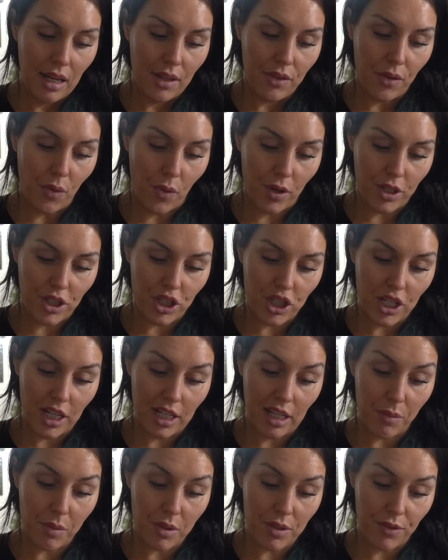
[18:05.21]
The orange
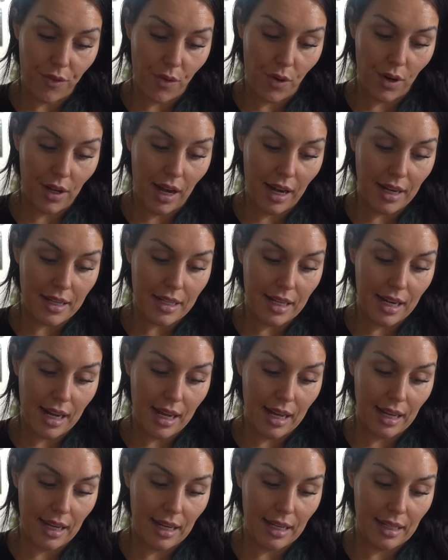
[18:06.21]
chicken was
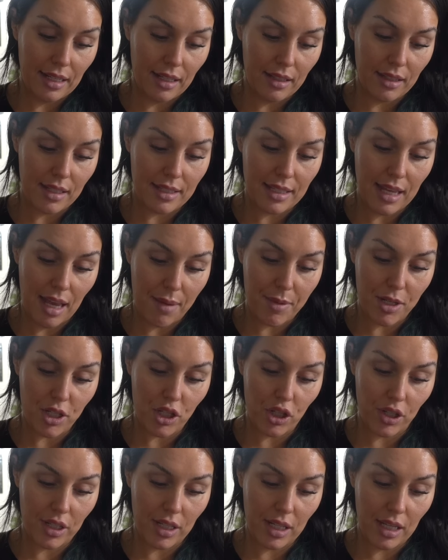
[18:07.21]
$4.99. The salmon
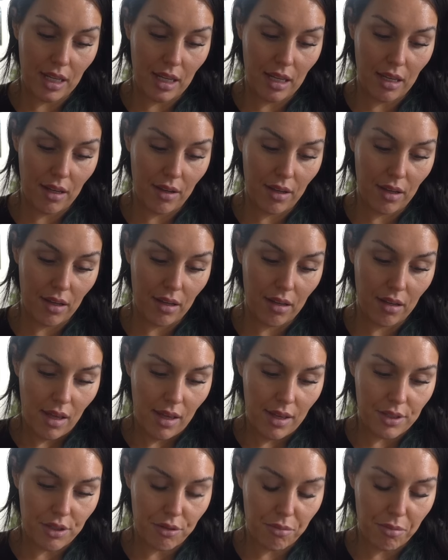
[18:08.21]
jerky
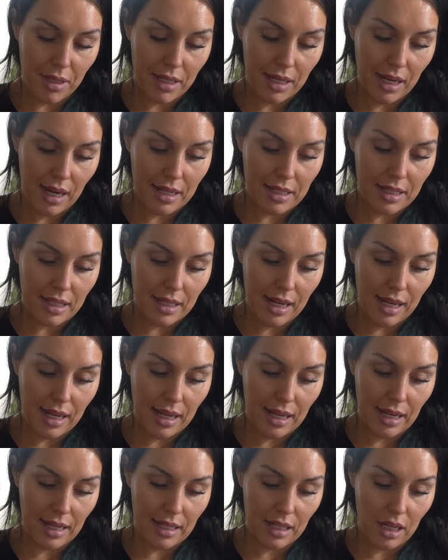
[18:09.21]
is
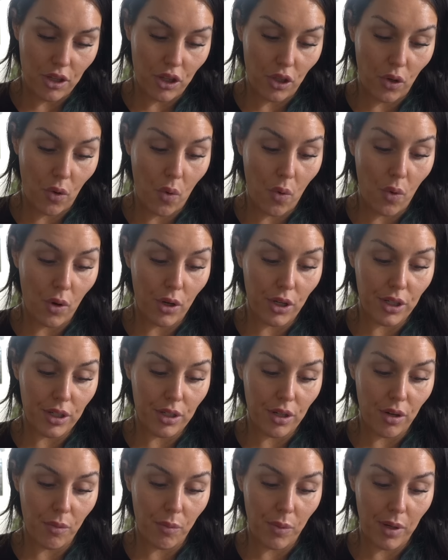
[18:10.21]
$3.99. The
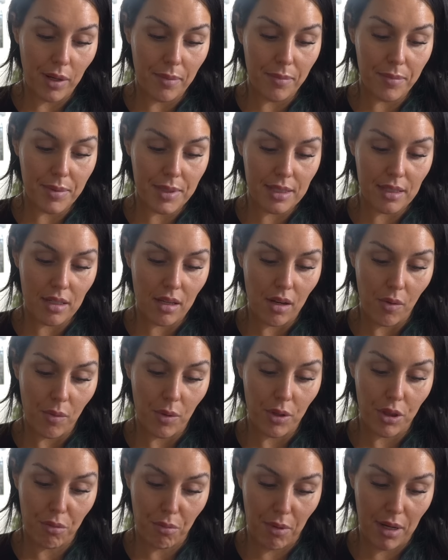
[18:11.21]
corn ribs
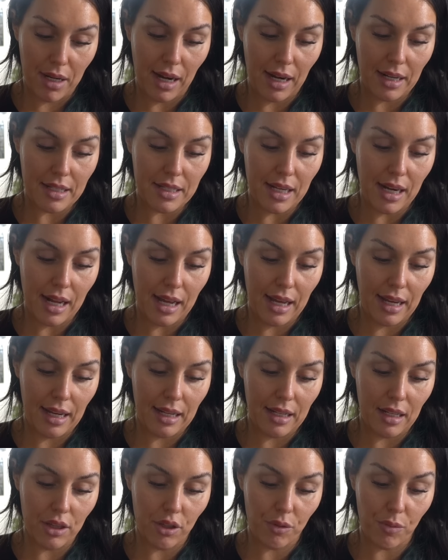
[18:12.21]
were
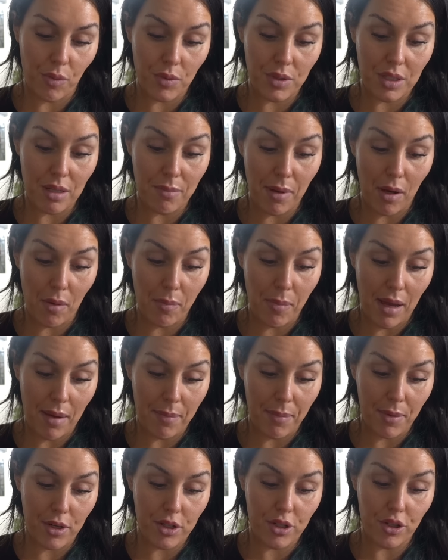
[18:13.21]
$3.99. The roasted bell
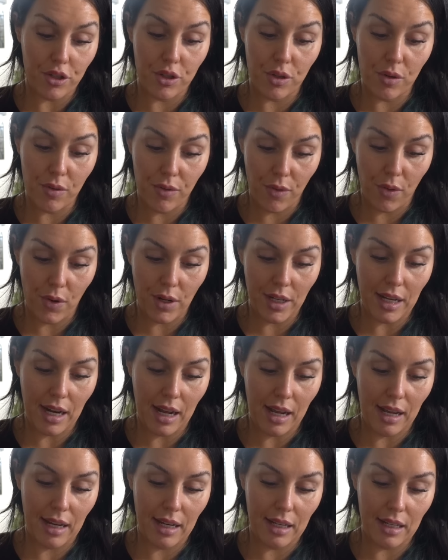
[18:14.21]
peppers are
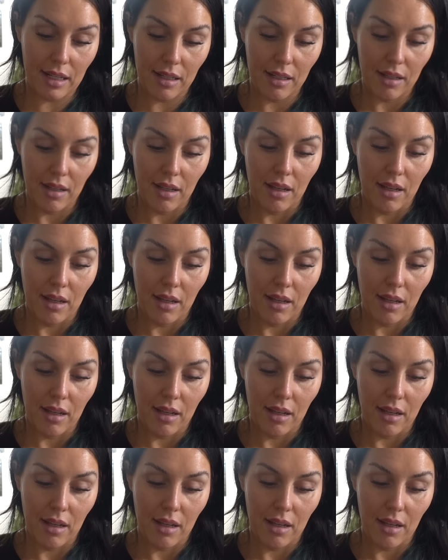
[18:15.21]
$2.49.